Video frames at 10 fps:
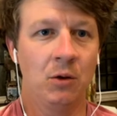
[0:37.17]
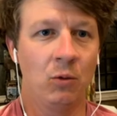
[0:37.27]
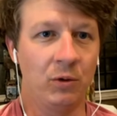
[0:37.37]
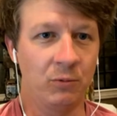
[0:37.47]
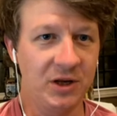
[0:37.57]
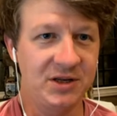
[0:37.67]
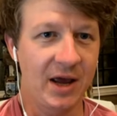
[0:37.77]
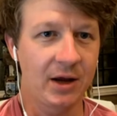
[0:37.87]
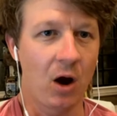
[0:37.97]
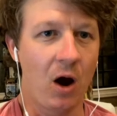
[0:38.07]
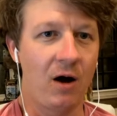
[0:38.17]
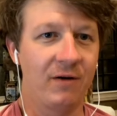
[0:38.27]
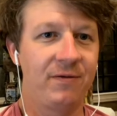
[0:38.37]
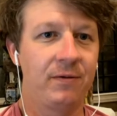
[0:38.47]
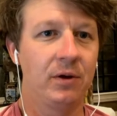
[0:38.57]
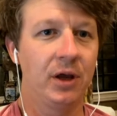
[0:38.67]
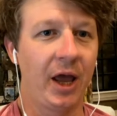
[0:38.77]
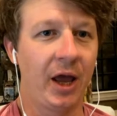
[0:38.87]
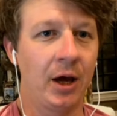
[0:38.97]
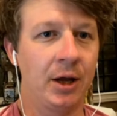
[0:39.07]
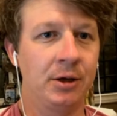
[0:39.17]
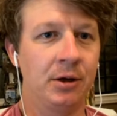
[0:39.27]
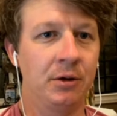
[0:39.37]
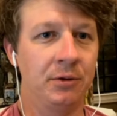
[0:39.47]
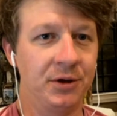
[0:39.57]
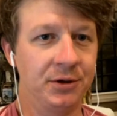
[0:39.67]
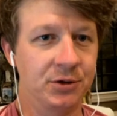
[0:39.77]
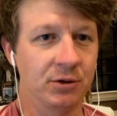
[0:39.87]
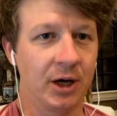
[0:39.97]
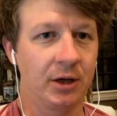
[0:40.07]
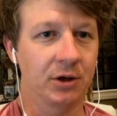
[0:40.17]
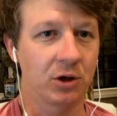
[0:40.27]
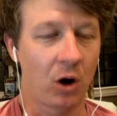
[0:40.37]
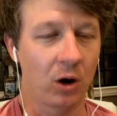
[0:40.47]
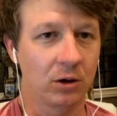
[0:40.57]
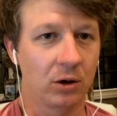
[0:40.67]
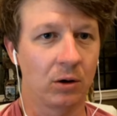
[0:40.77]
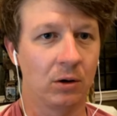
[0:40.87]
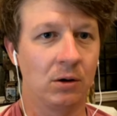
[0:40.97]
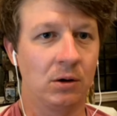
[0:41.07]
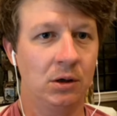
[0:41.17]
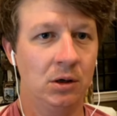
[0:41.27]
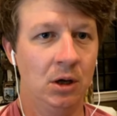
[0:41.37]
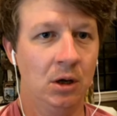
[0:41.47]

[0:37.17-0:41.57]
when we take off and the drink the cart girl